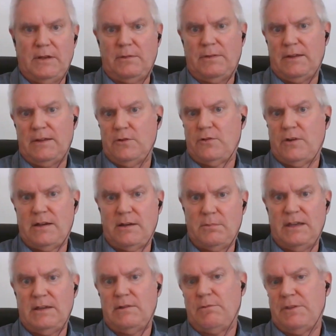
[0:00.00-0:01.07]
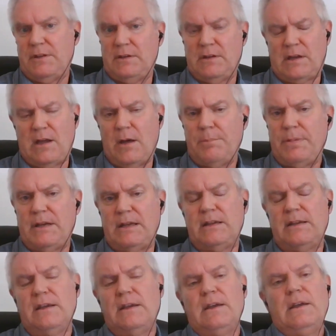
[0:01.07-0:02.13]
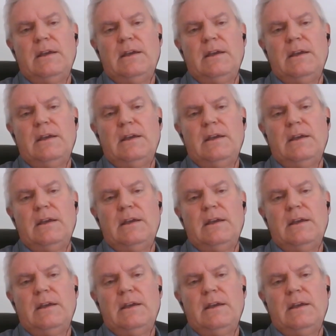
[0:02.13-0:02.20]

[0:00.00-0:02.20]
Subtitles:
you know, that you're trying to make within the company?